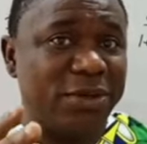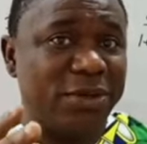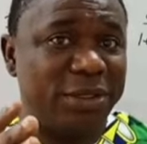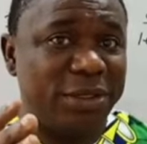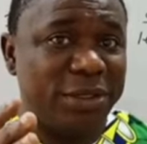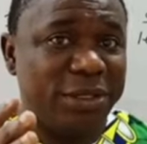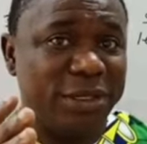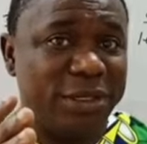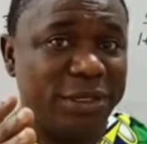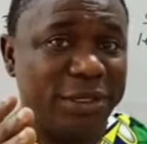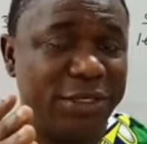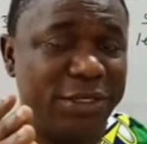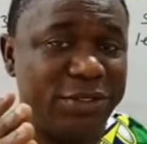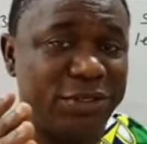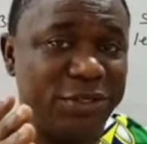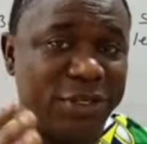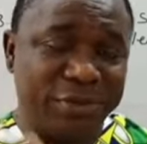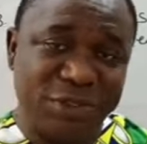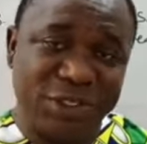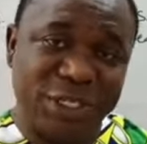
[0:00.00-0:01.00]
The
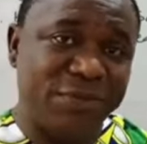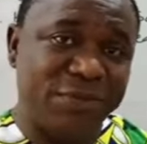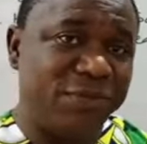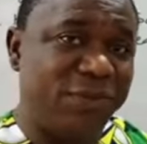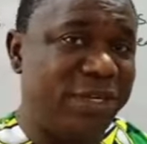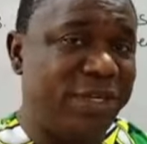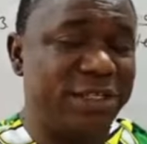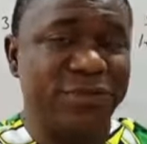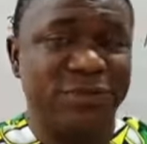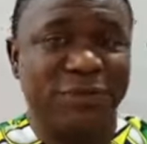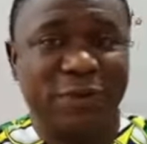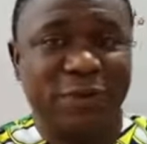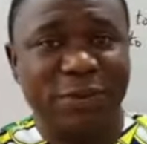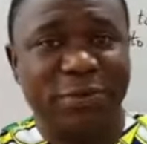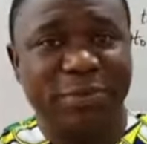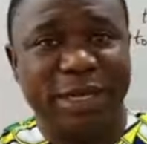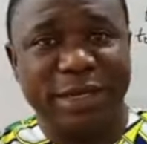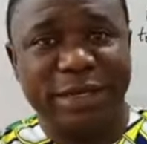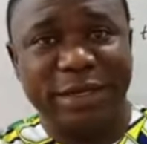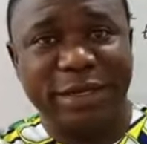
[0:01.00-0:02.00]
subject first, followed
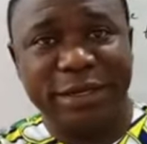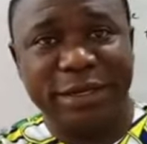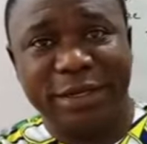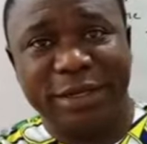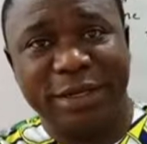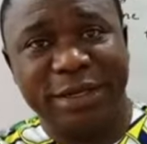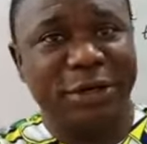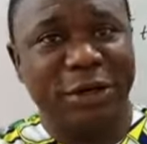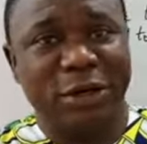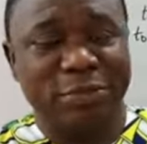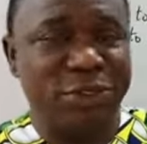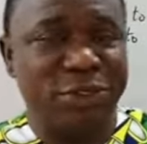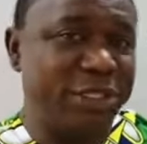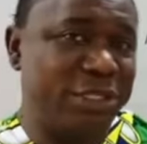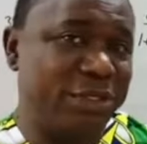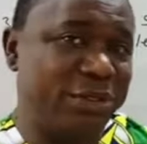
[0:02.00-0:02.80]
by the verb.